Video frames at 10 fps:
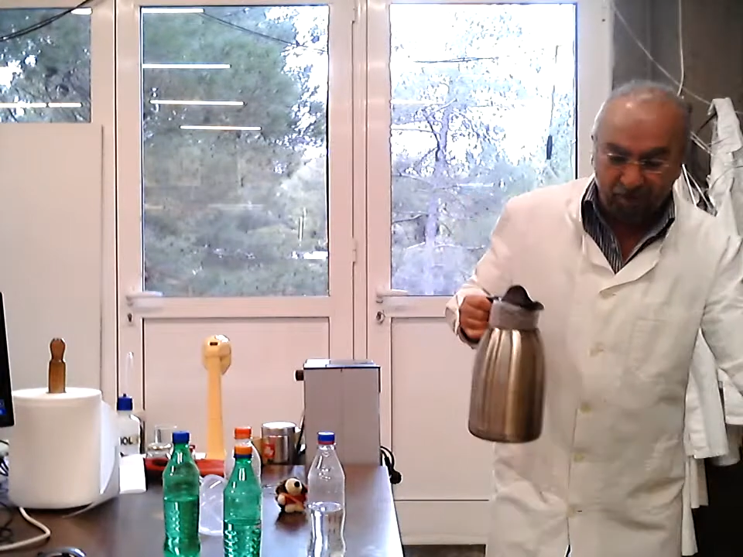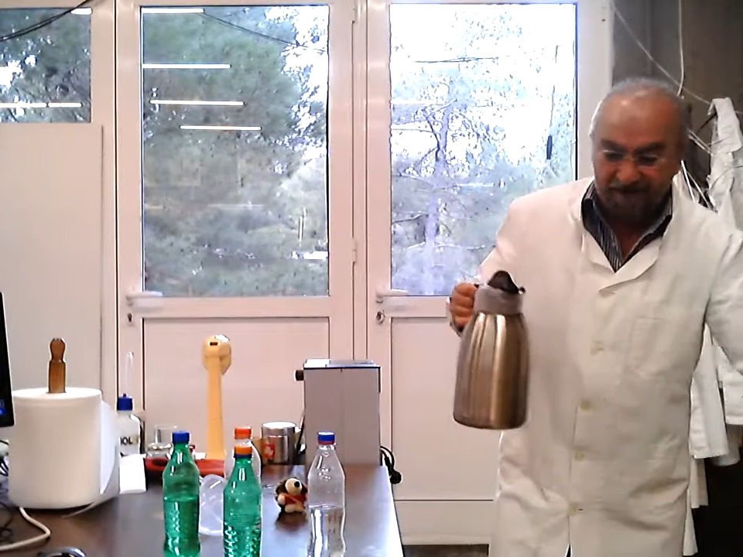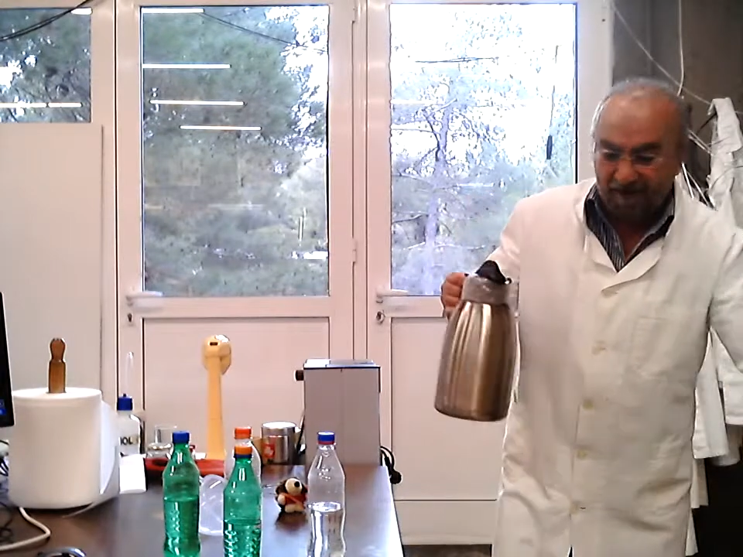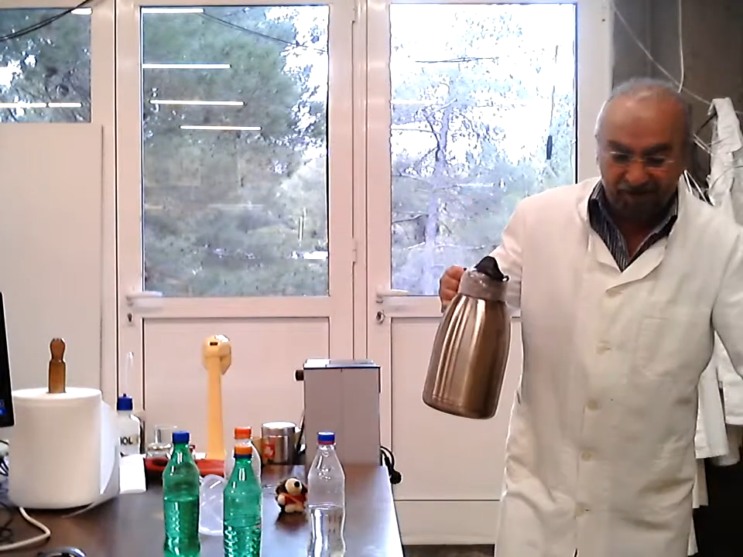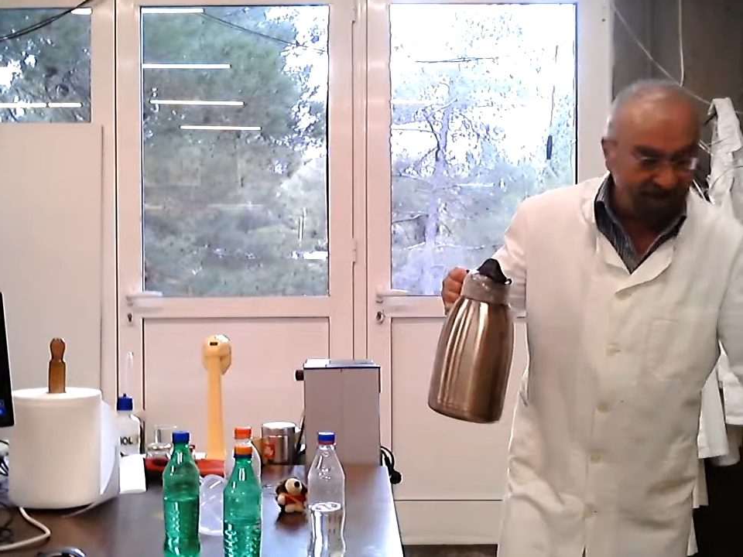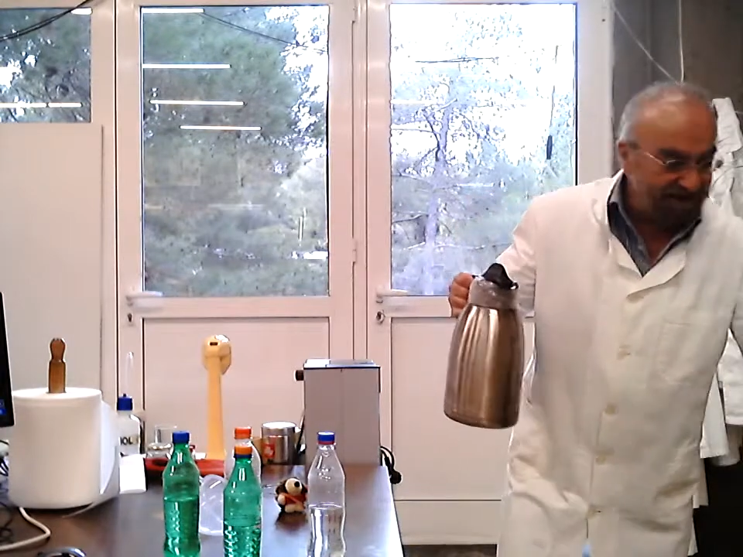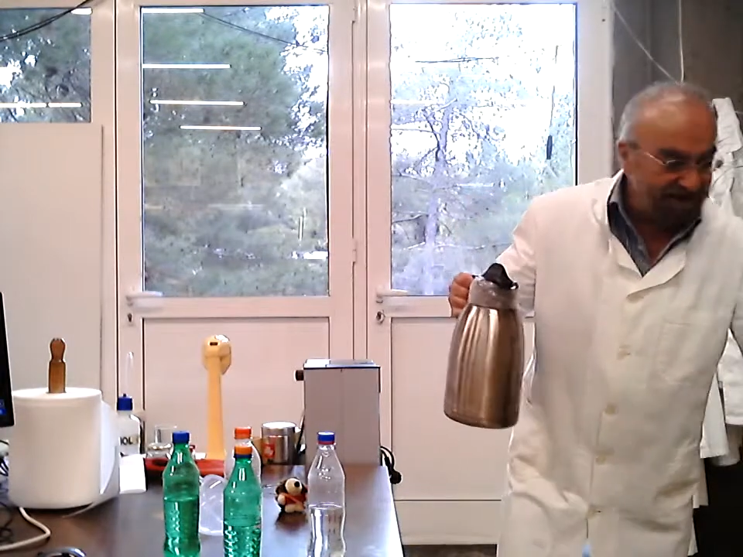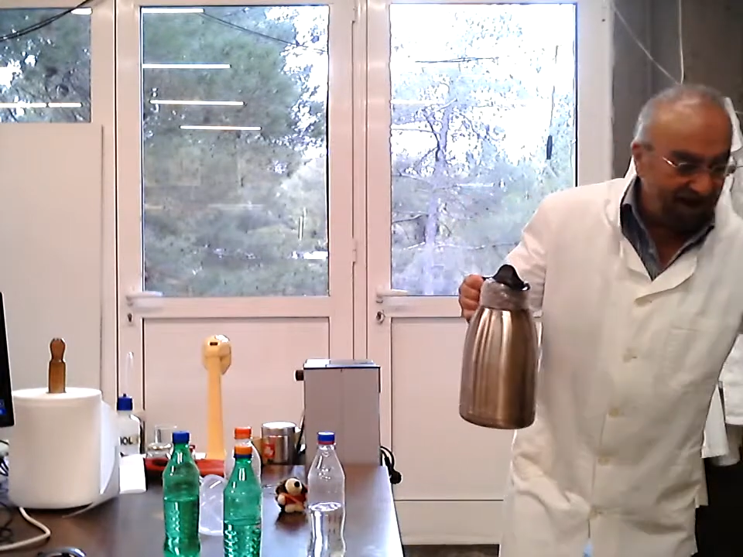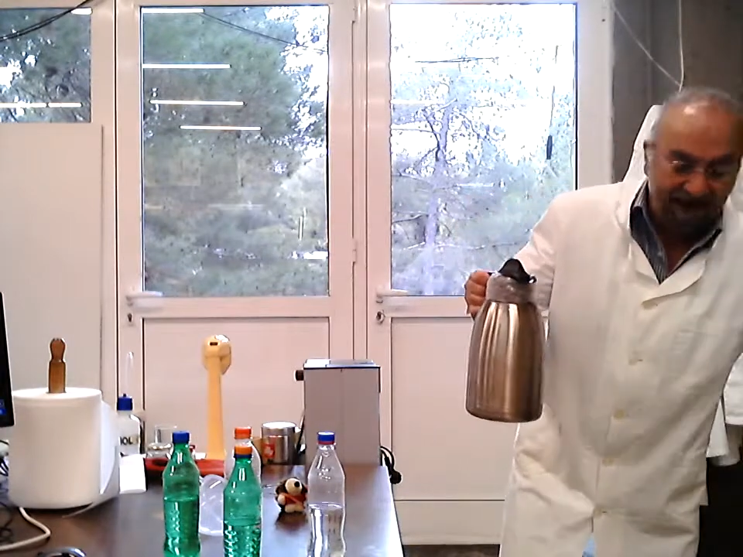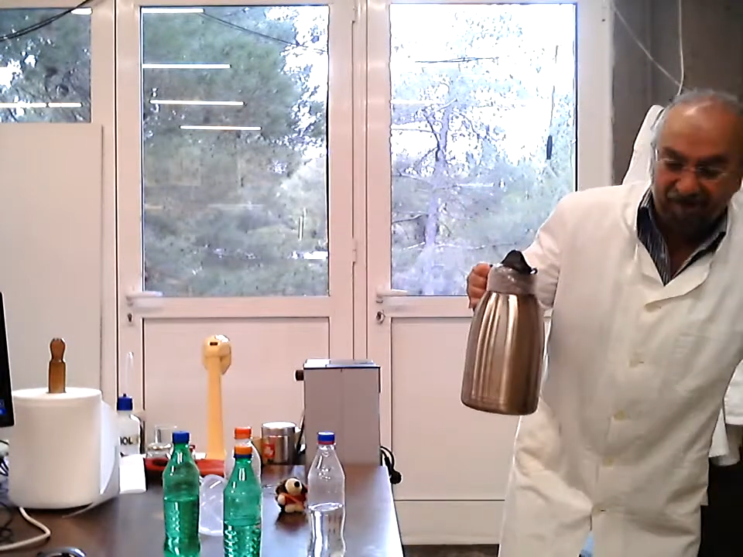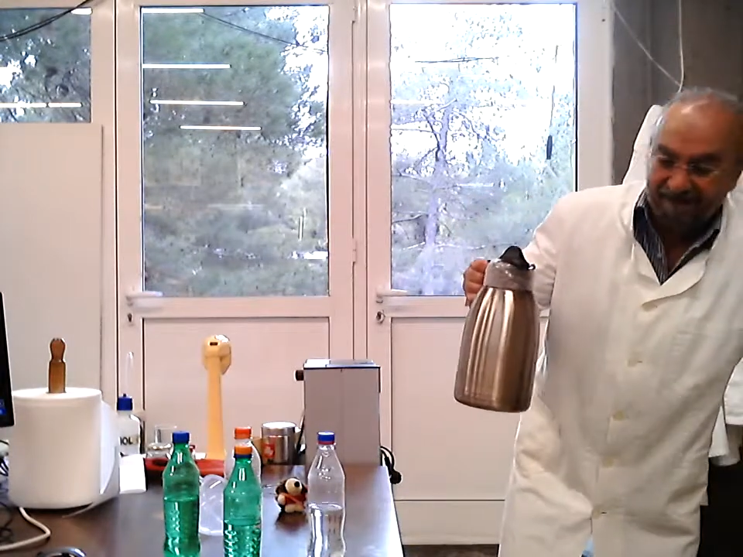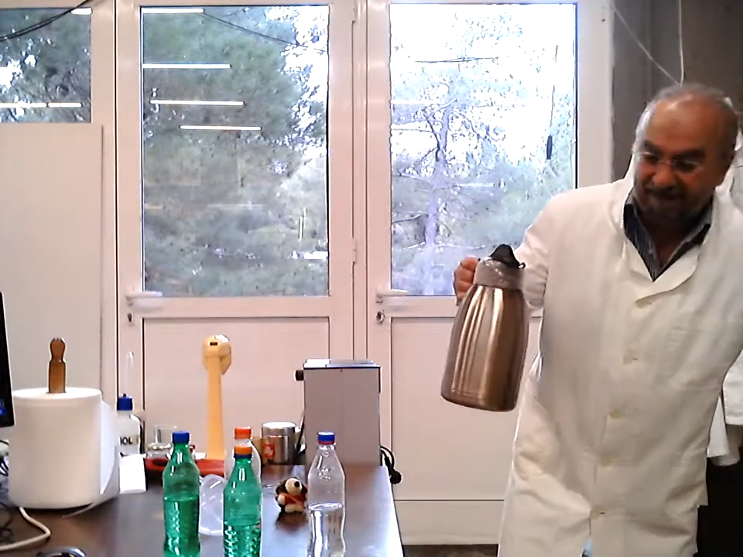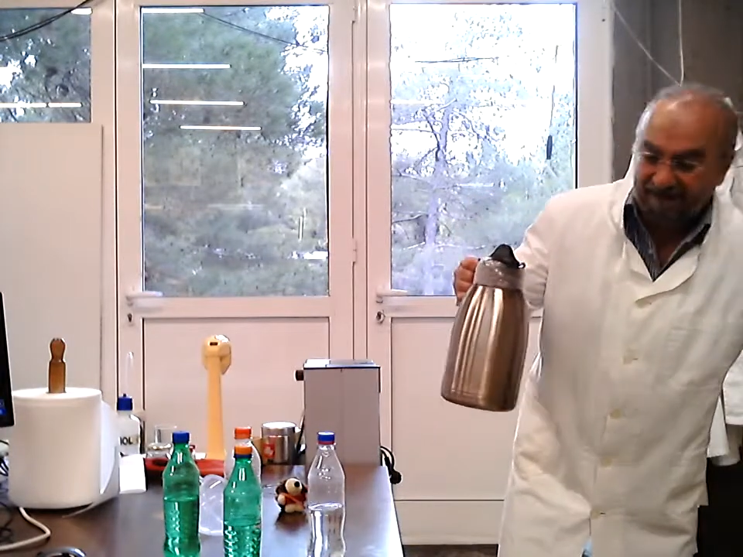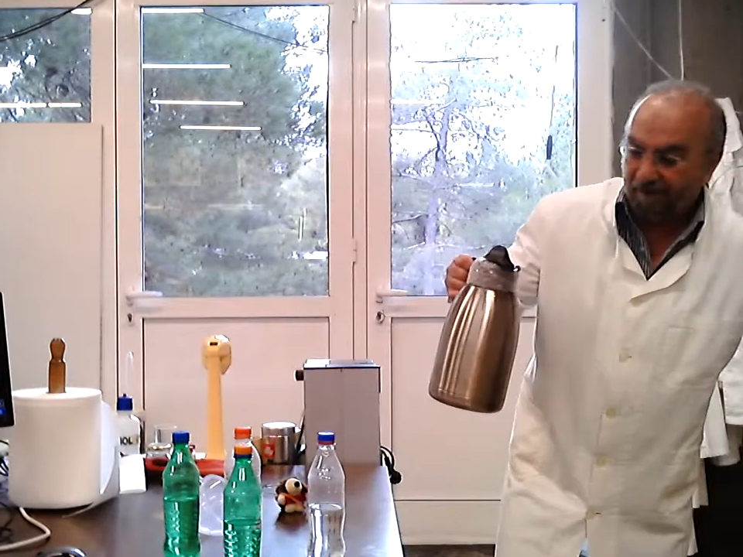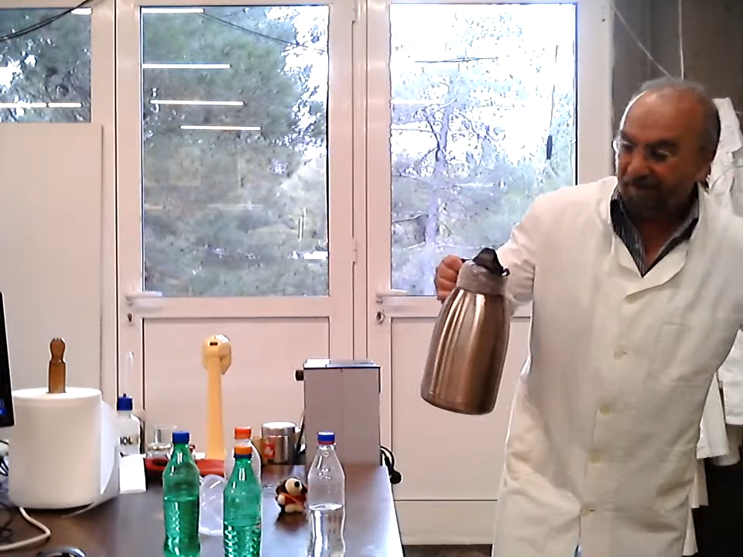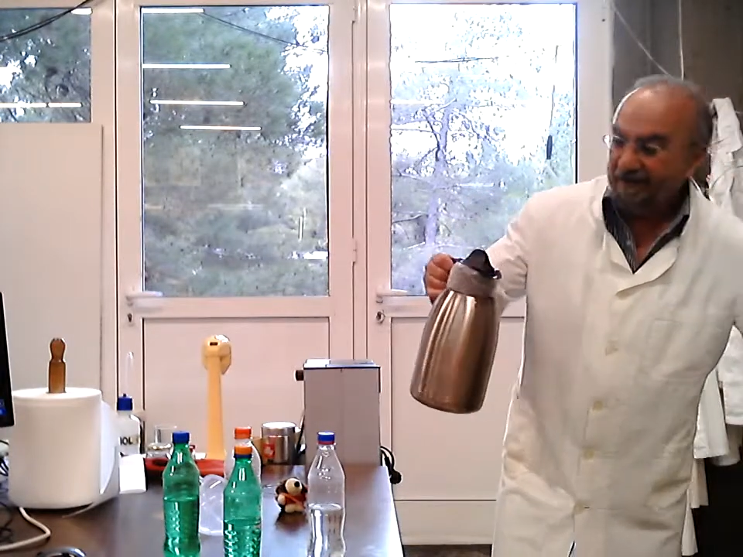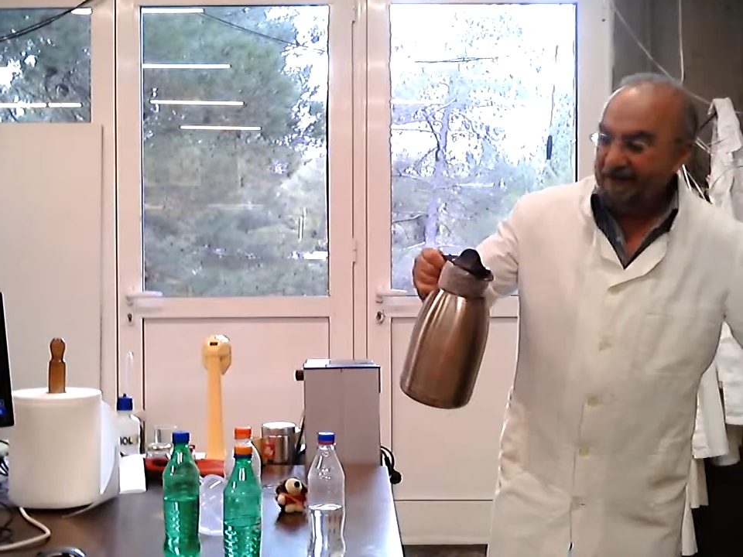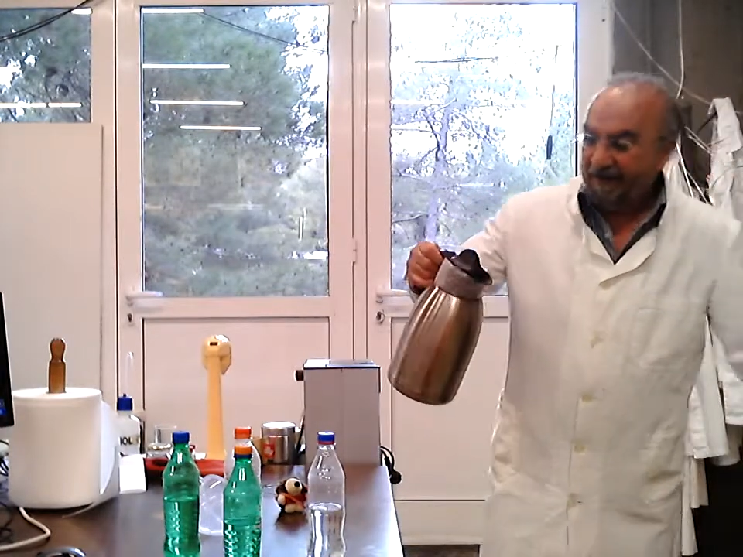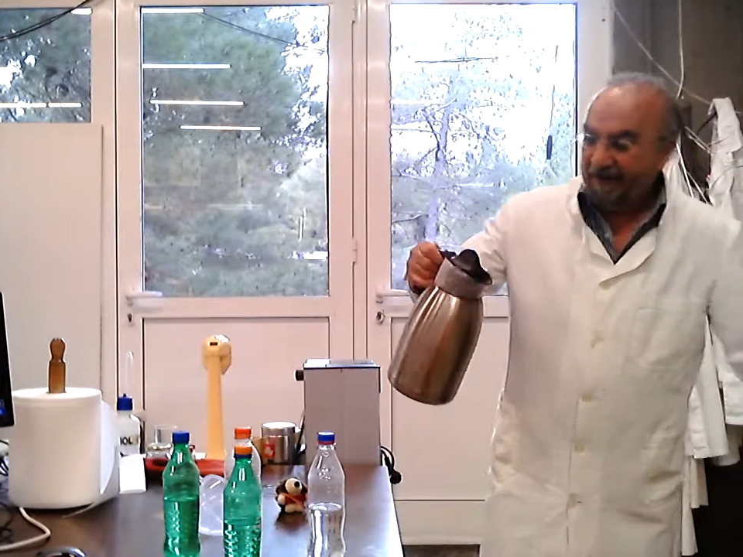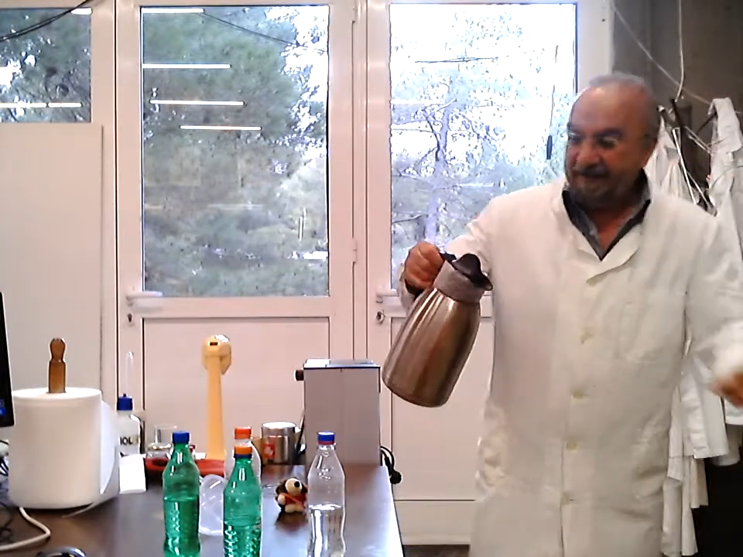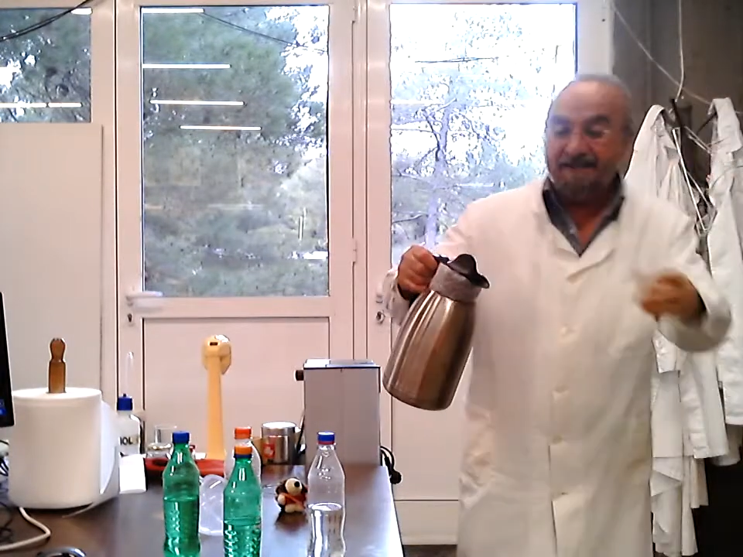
nitrogen is a lovely stuff. It's